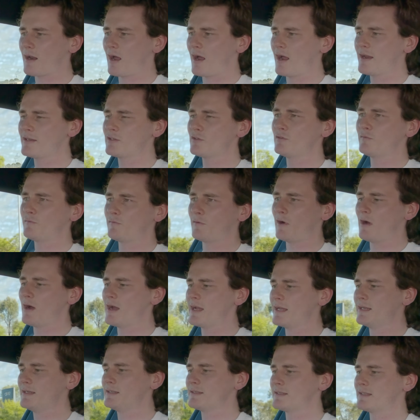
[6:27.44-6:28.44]
I do
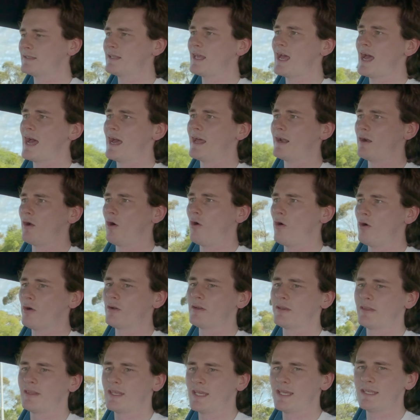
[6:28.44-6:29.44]
find that
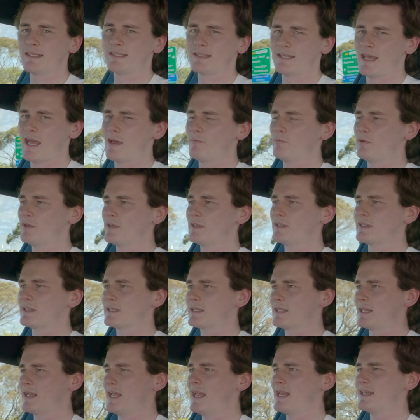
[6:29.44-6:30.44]
on these dampers,
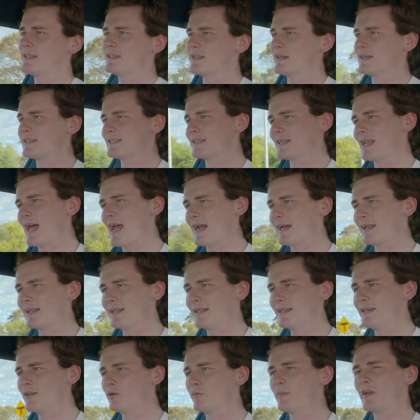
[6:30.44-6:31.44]
it does lack a
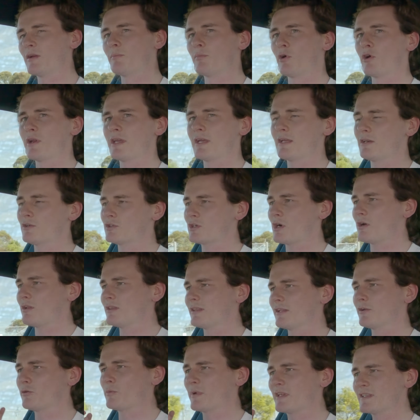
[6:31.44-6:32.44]
little bit of body control, a
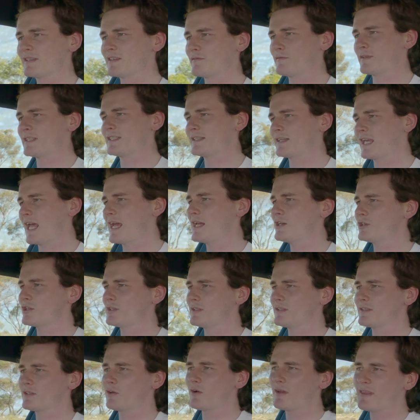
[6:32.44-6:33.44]
little bit of sophistication.
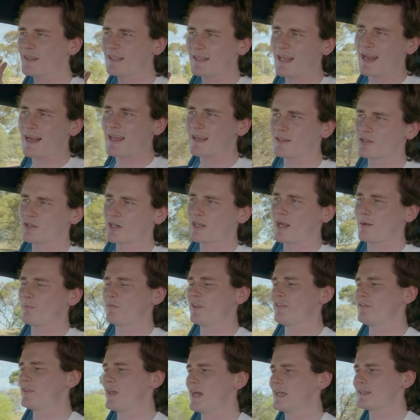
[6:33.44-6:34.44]
So I think that extra couple
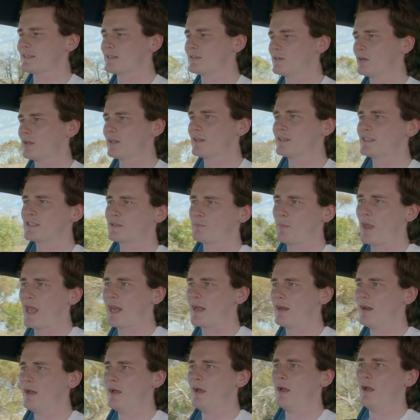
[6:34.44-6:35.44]
of $1,000s spent
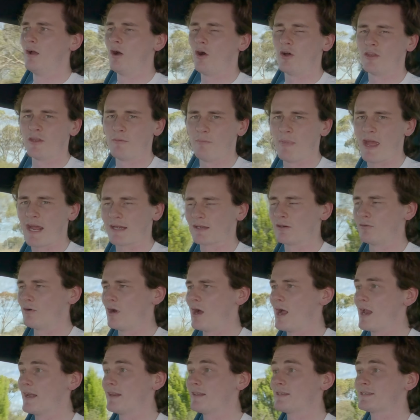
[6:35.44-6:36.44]
on the Magna
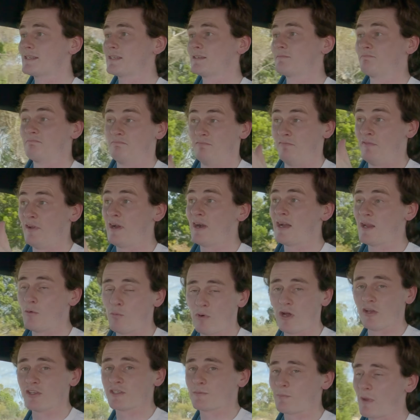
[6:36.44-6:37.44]
Ride is a very
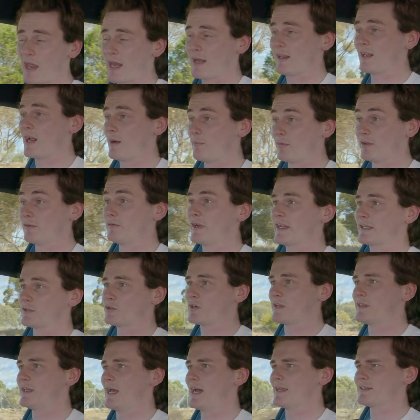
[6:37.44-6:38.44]
well spent couple of extra
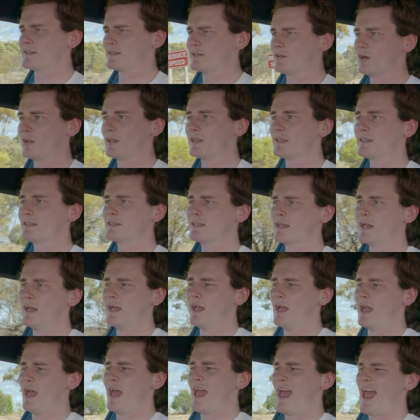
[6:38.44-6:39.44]

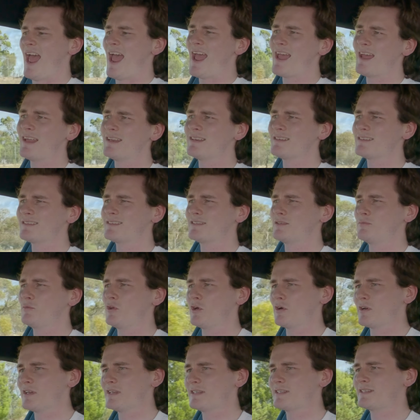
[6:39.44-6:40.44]
$1,000. And to be
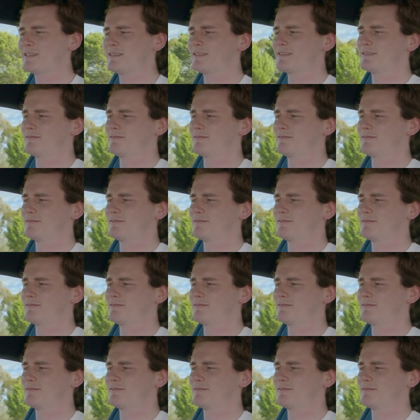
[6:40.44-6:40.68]
honest,